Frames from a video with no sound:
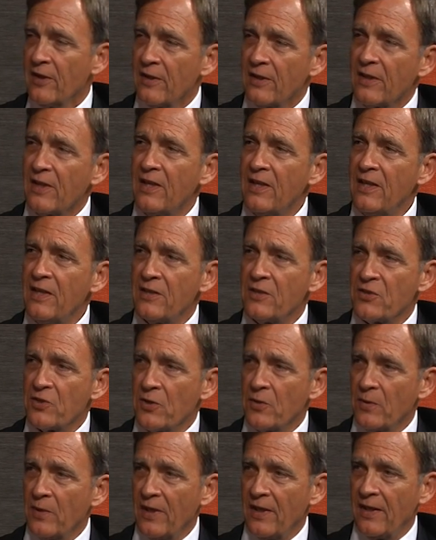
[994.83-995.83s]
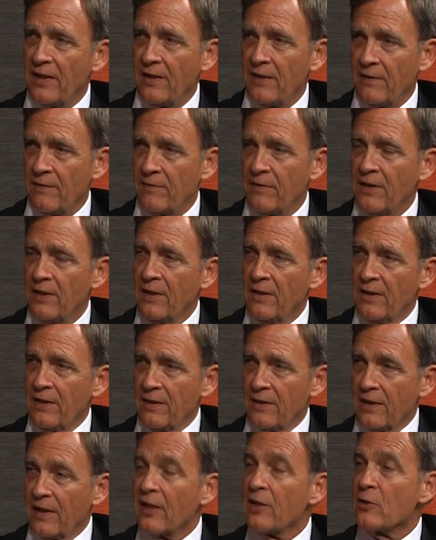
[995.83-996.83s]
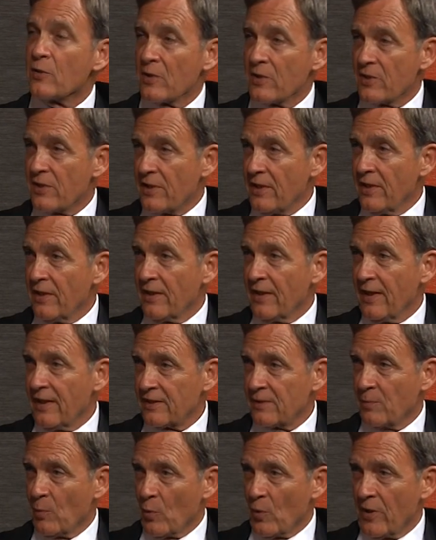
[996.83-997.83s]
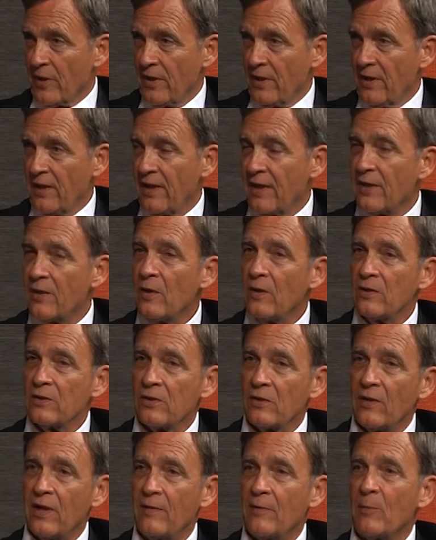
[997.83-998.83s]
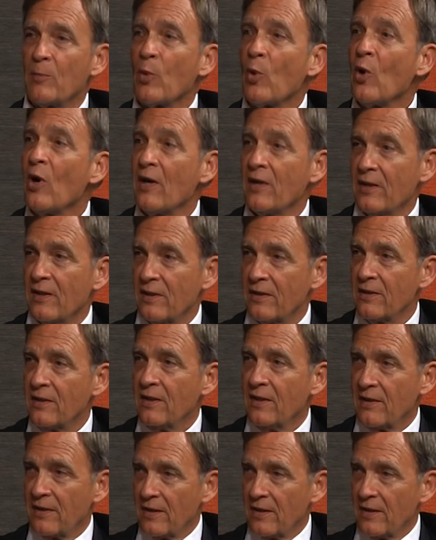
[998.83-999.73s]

The key is to have the interest in exporting and also have a product